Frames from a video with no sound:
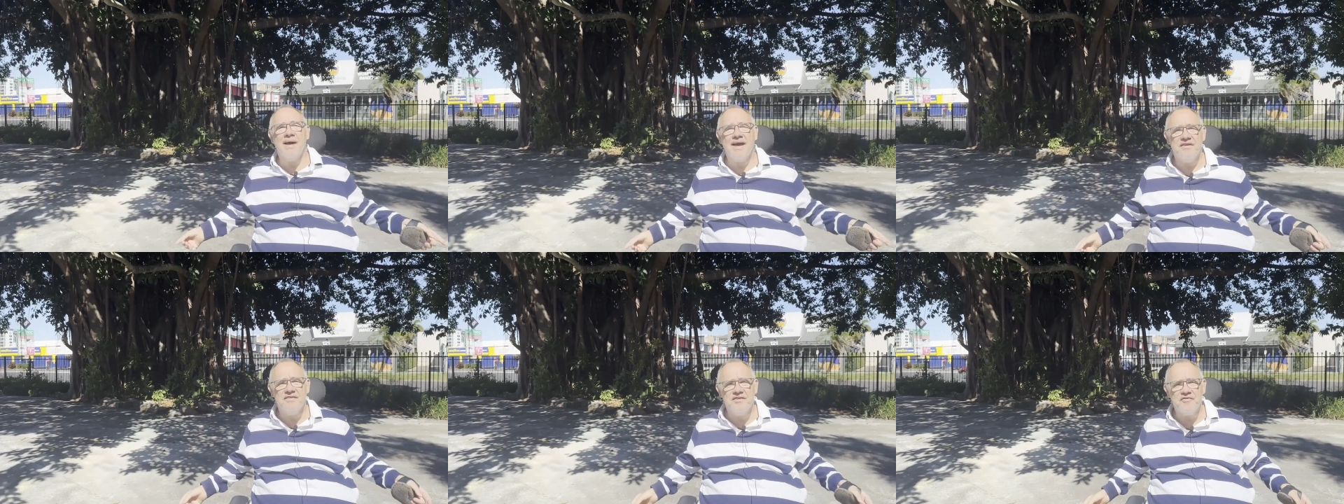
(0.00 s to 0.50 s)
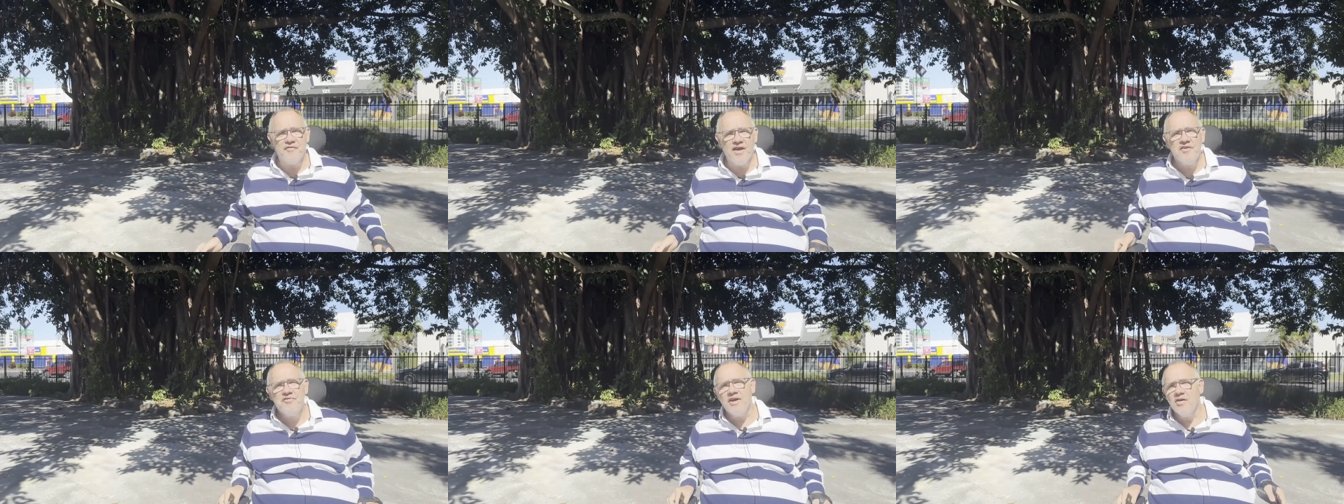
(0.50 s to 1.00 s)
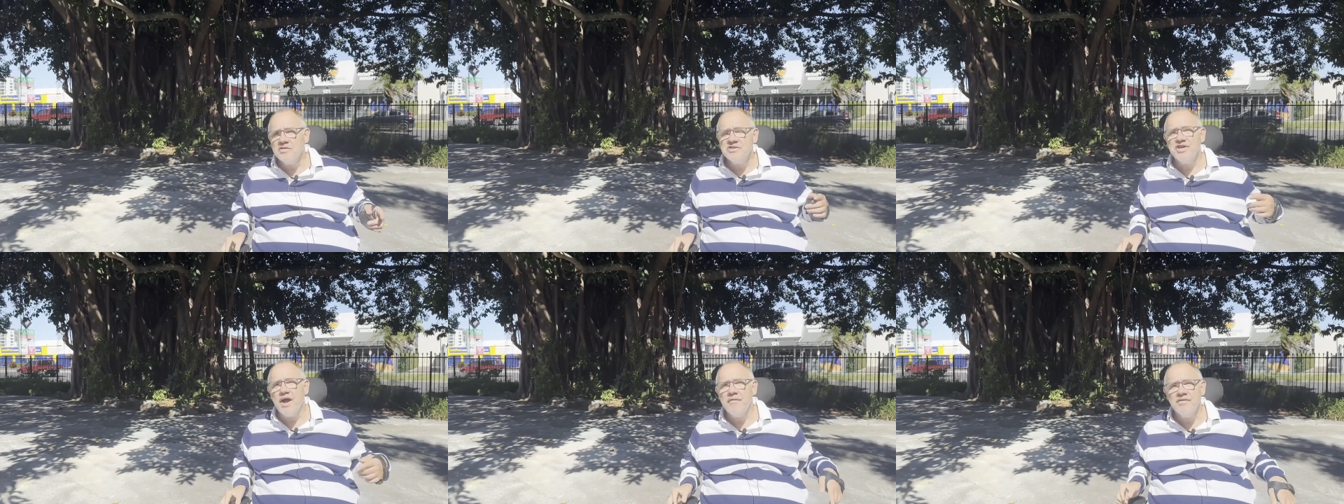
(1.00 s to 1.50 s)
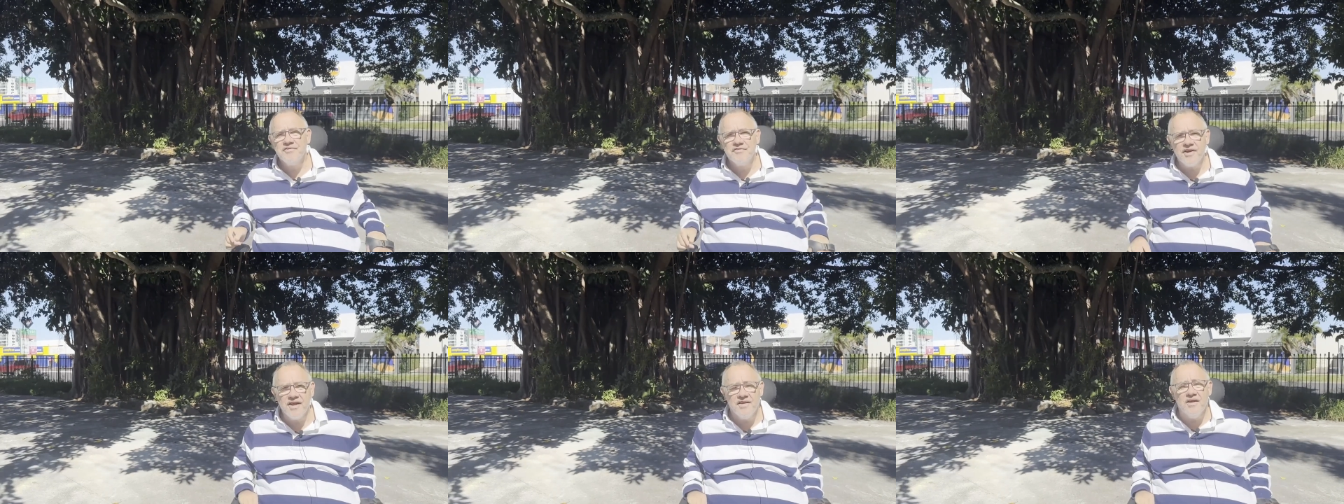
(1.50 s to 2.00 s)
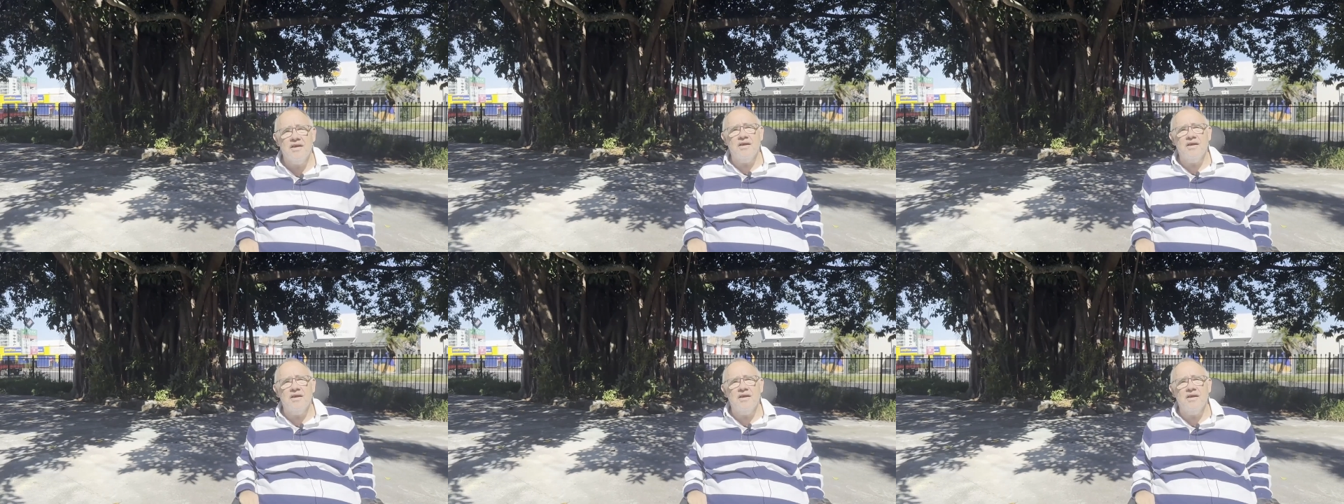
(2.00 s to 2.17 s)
back to this fig tree on Sheridan Street